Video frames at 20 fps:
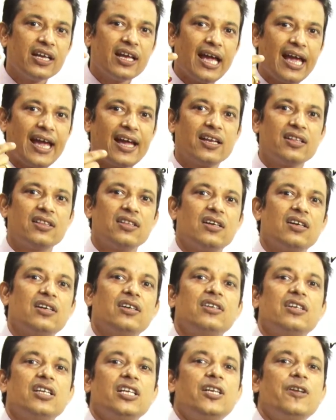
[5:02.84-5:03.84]
and the
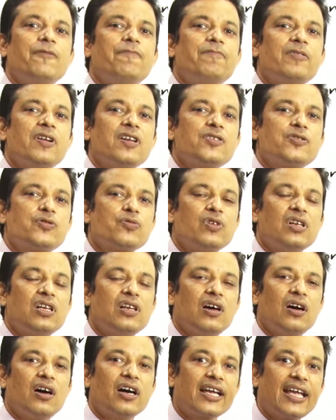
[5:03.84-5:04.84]
difference will
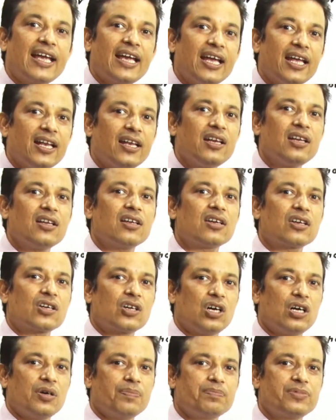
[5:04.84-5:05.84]
again
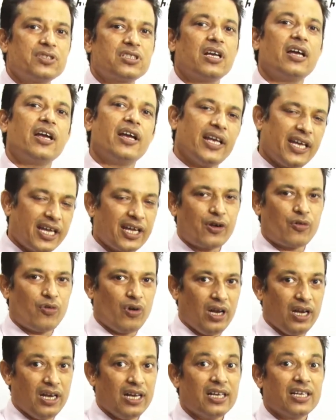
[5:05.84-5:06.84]
comes
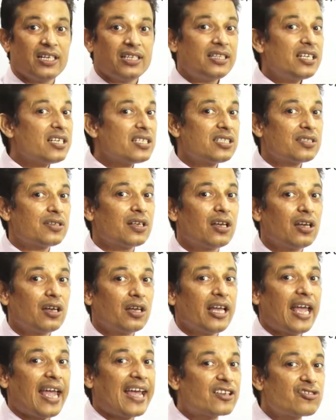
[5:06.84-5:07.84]
equal. This
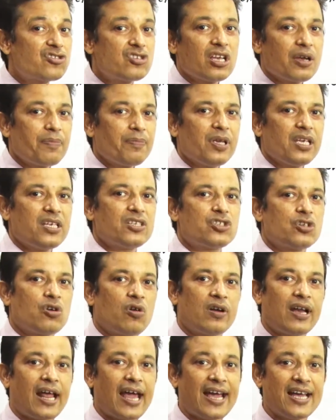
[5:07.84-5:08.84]
axiom is known
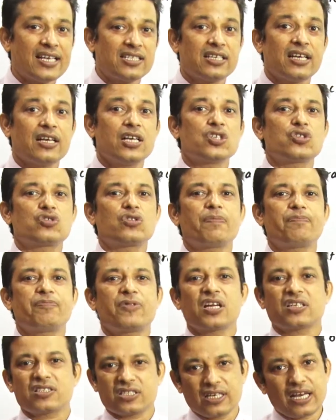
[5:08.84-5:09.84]
as
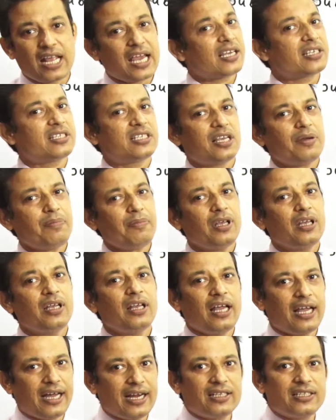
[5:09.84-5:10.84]
subtraction axiom,
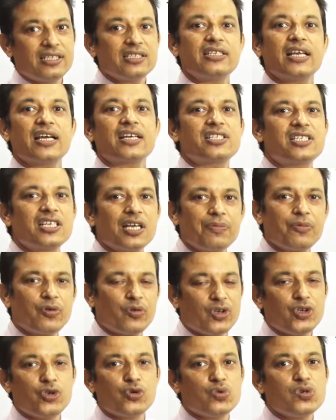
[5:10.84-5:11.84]
and this axiom we
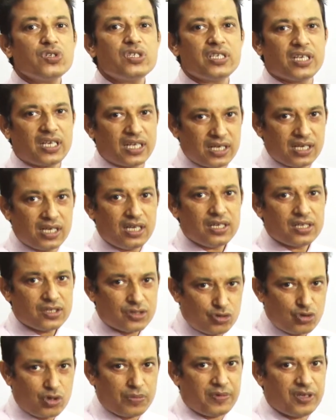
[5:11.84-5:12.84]
use in
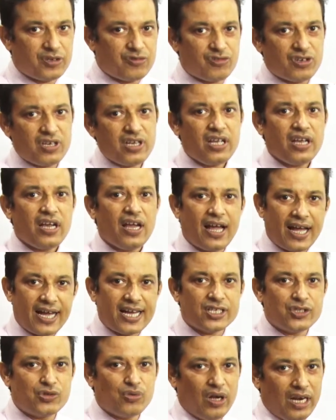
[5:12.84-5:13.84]
geometry
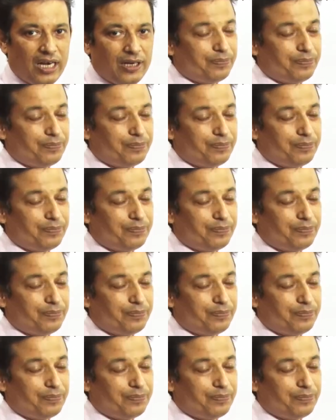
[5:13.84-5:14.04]
as well.